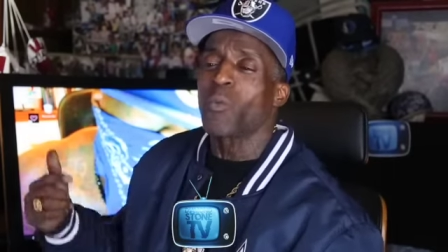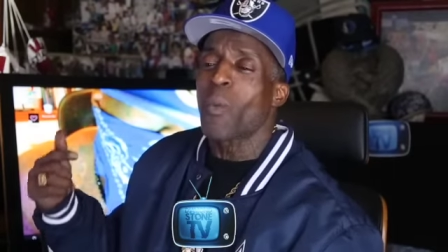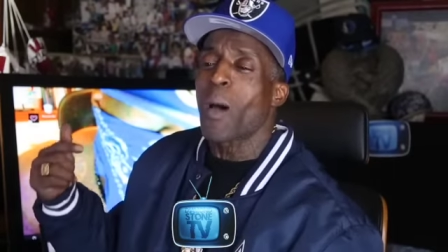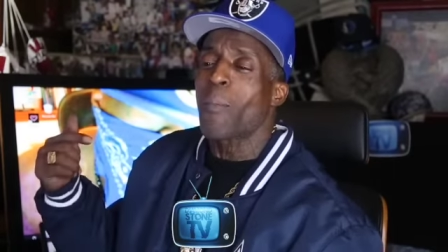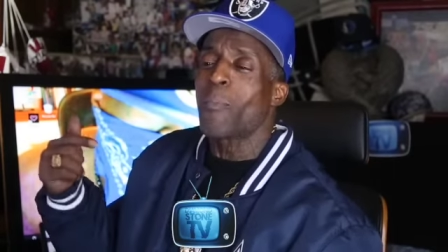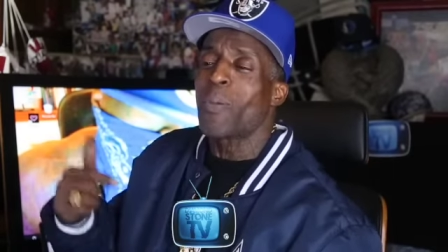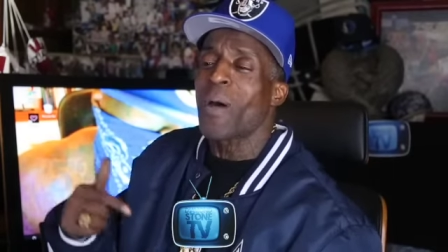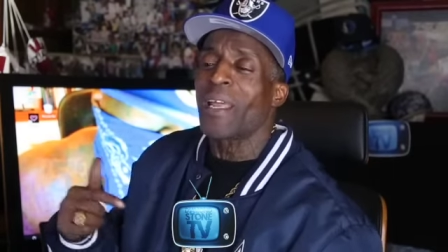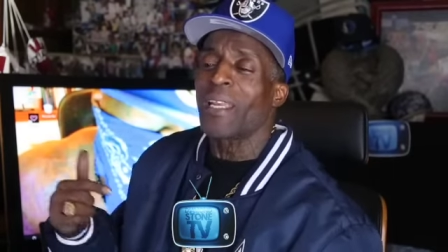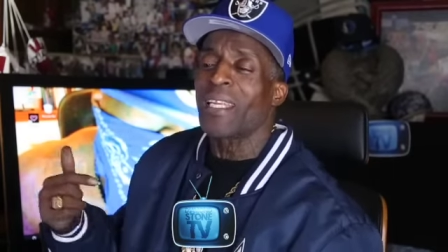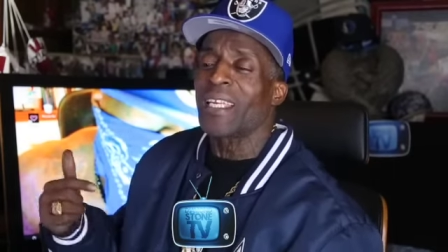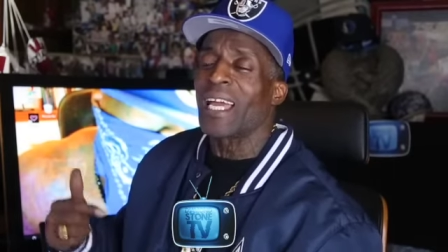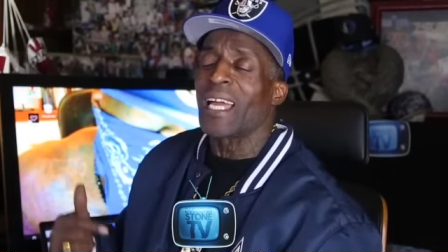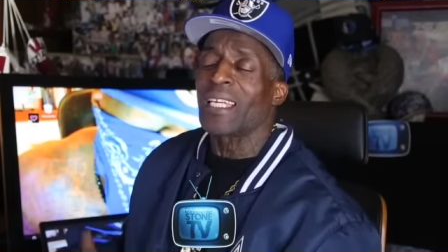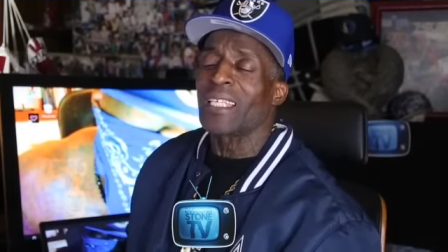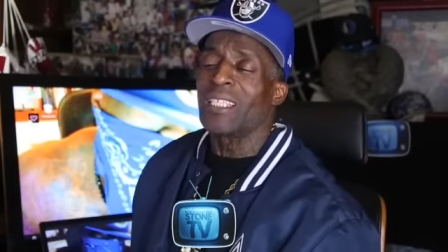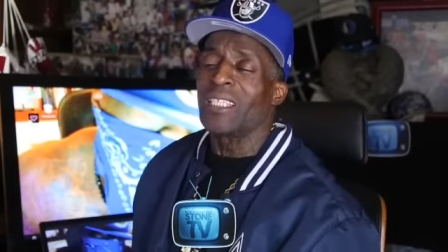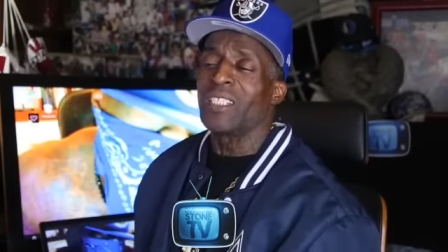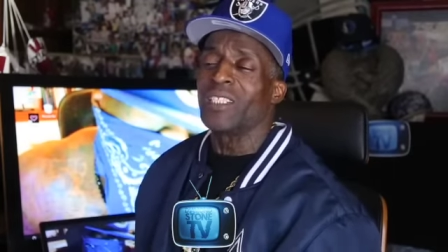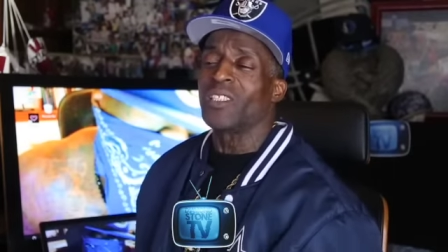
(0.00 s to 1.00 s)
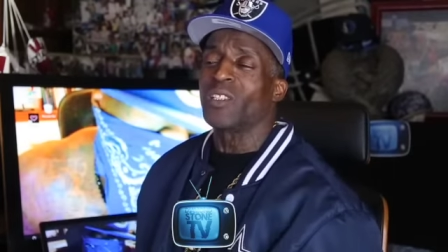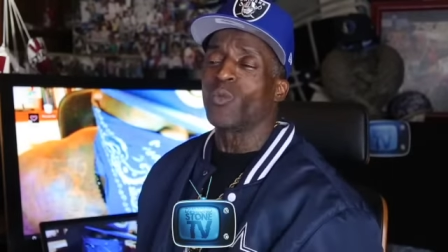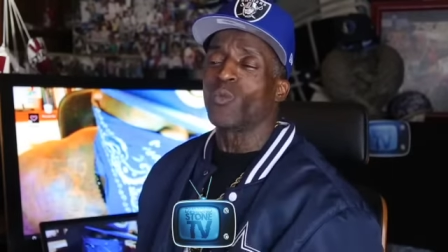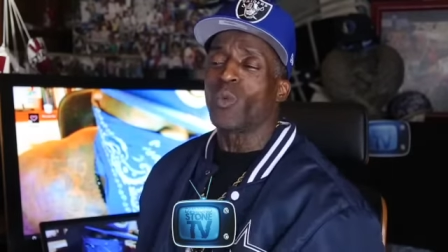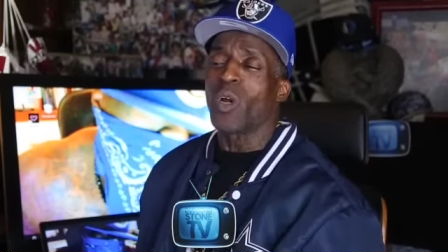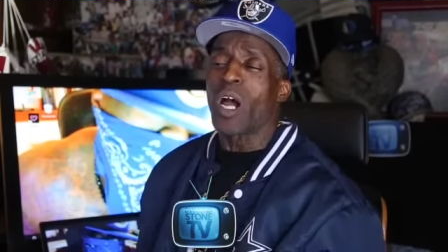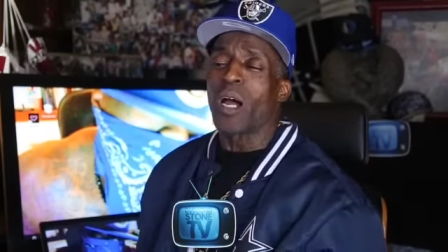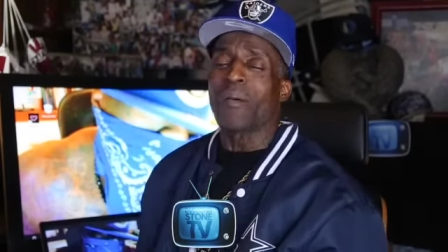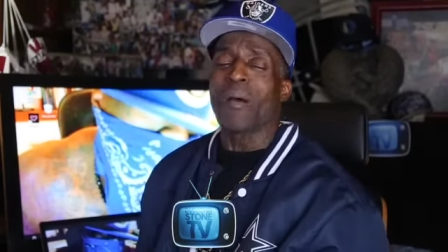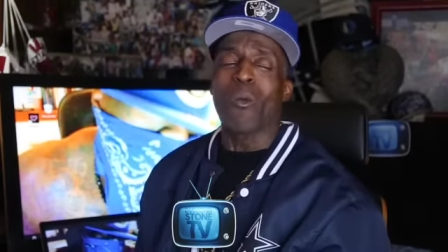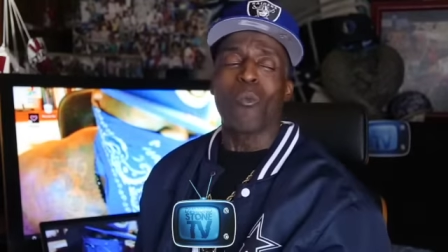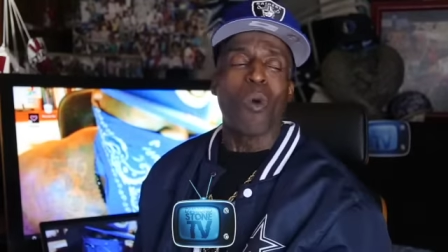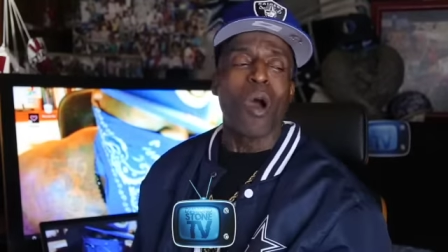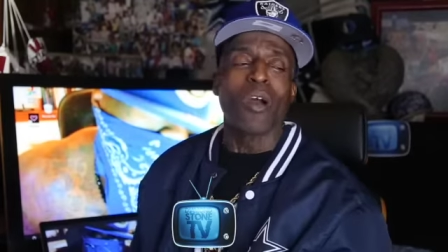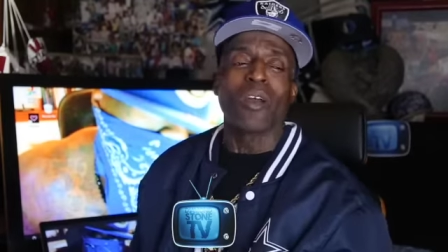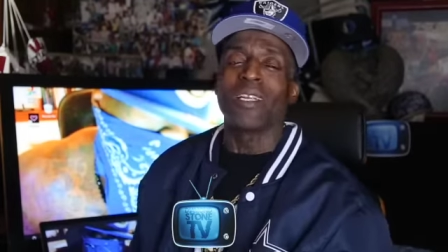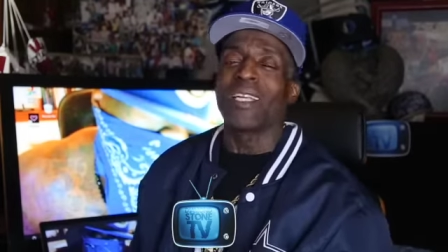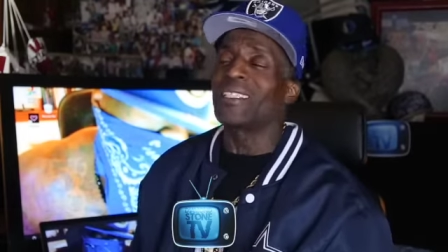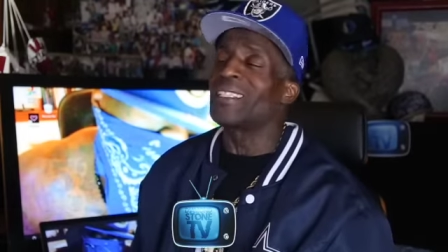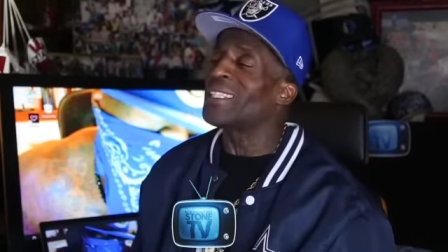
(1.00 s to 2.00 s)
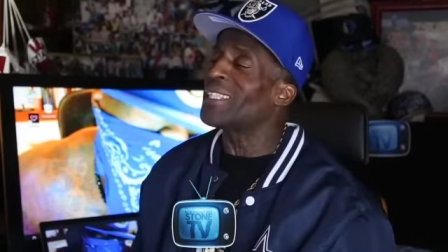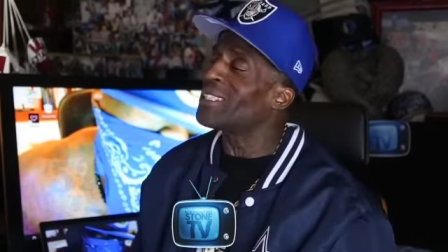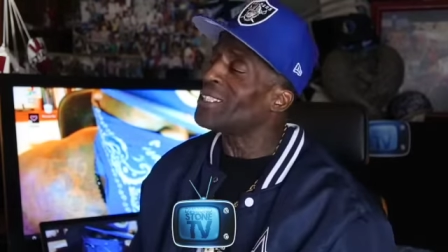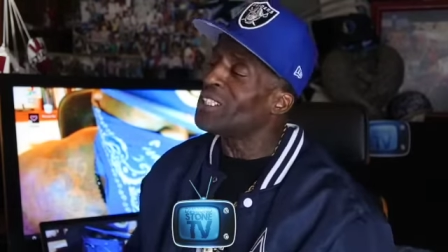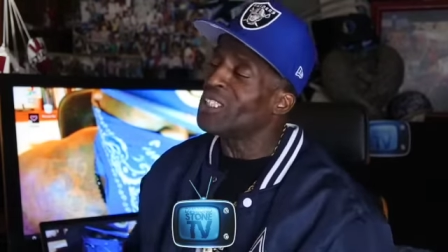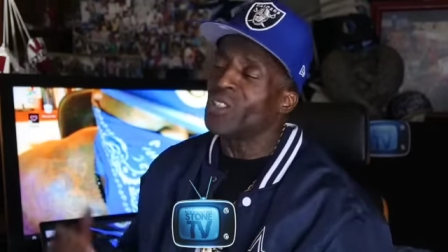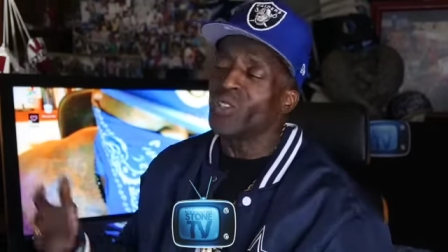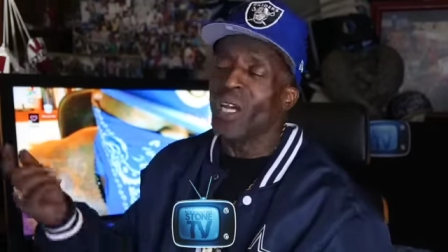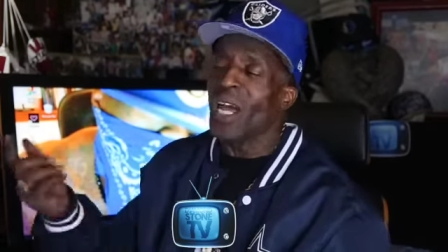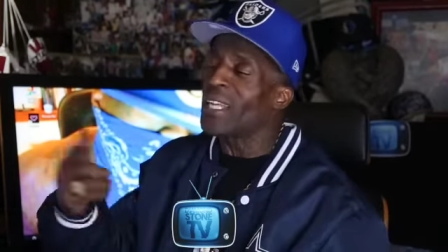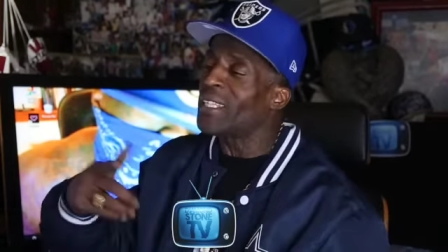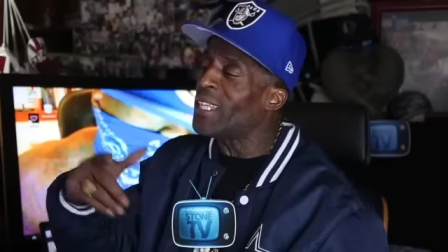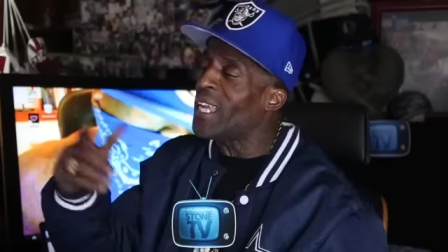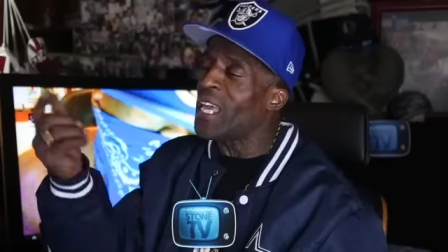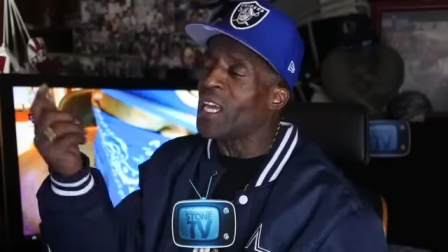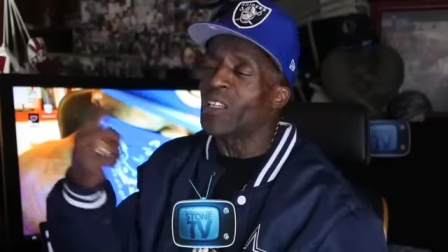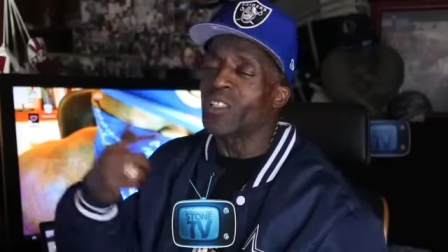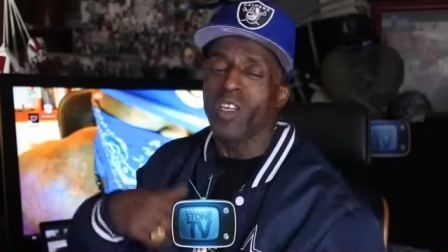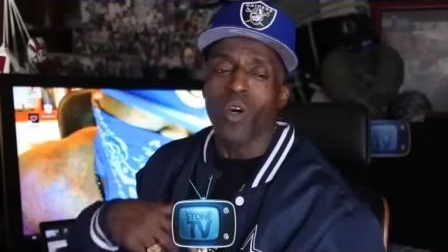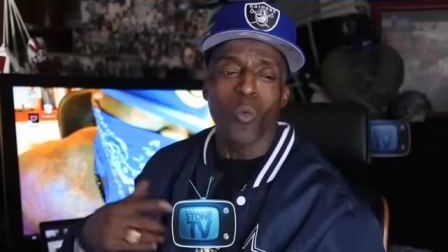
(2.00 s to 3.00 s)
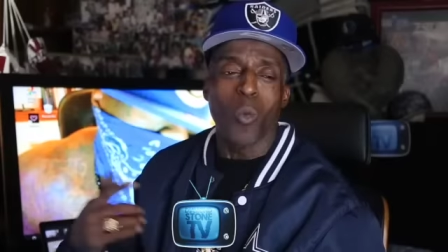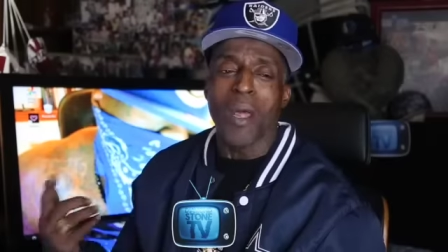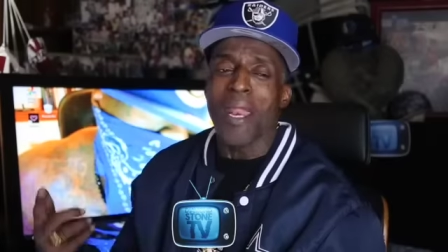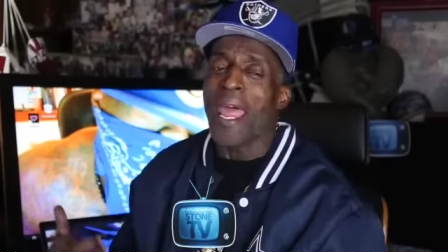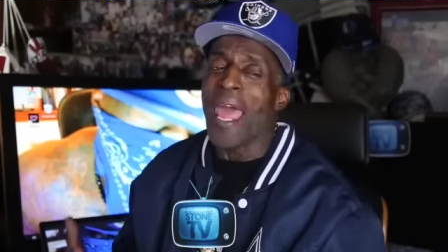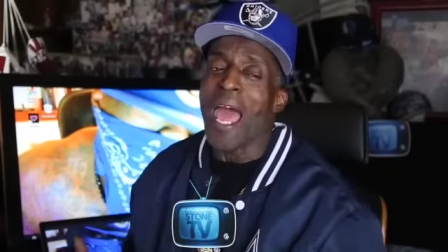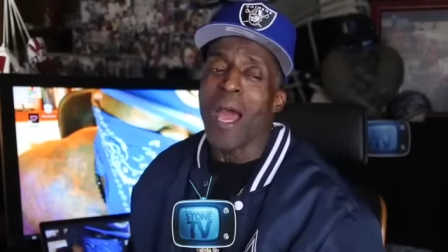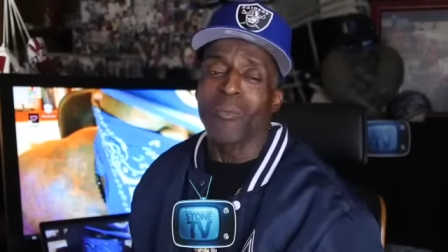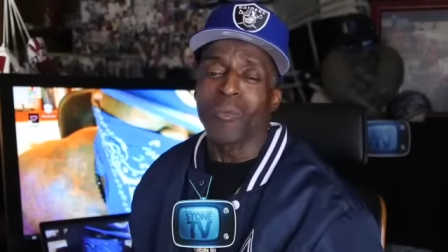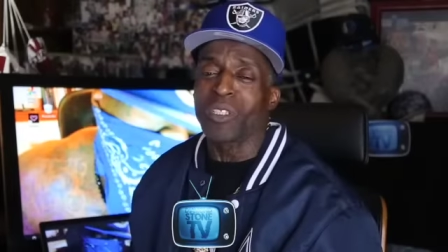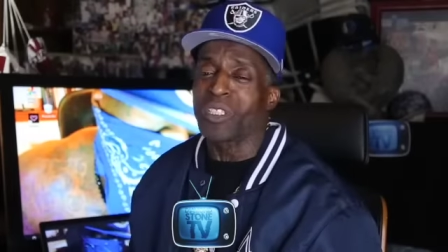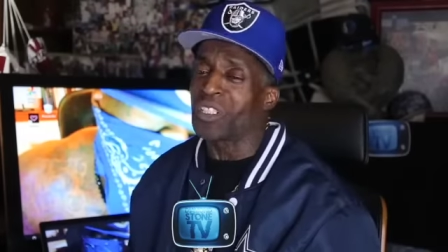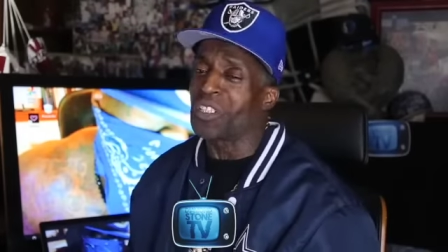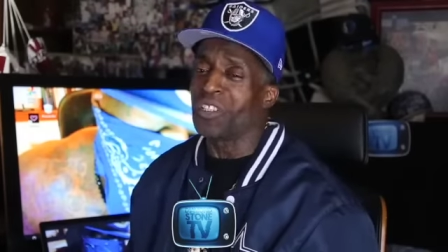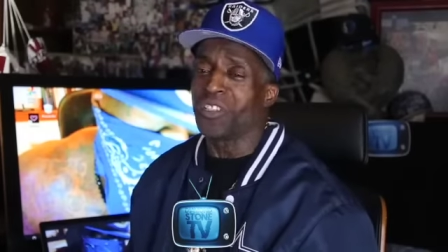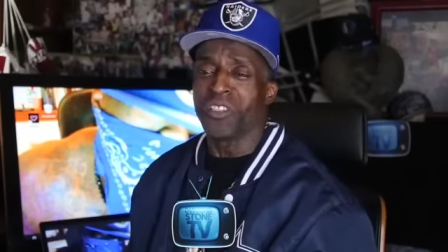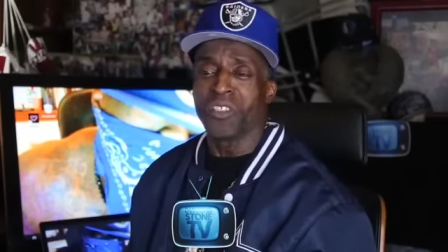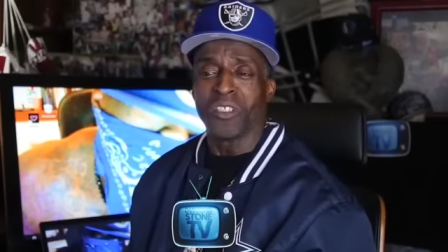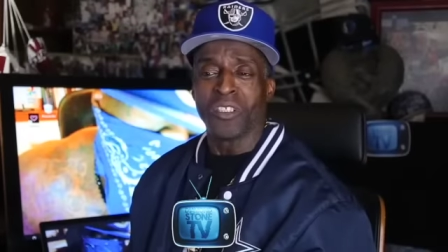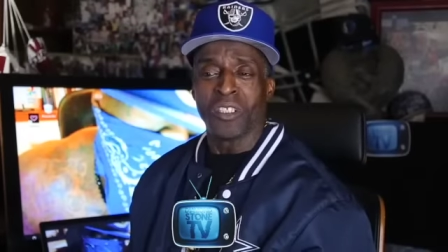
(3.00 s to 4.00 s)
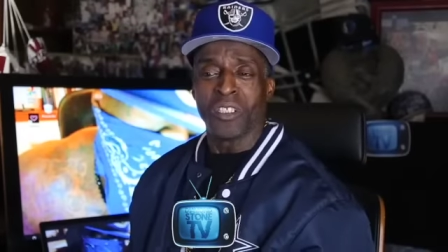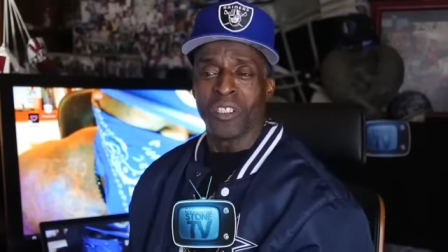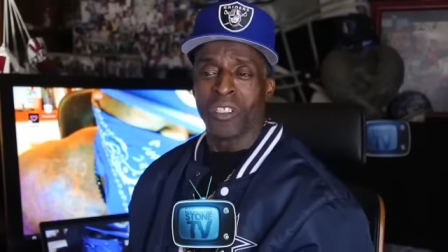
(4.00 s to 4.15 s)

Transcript: My partner got killed and robbed. I walk in, I said, cuz, goddamn, cuz, what happened, cuz?